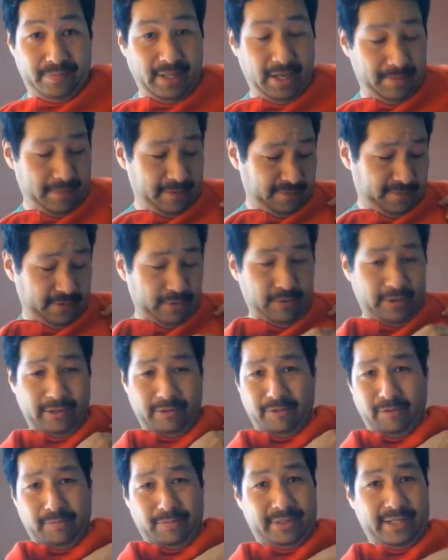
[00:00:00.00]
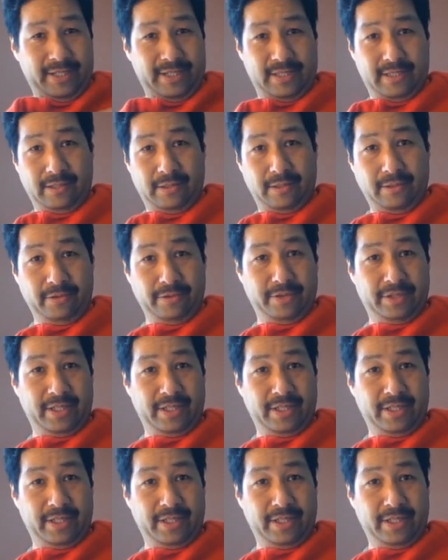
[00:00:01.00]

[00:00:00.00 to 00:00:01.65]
I mean, if you want to replace the whole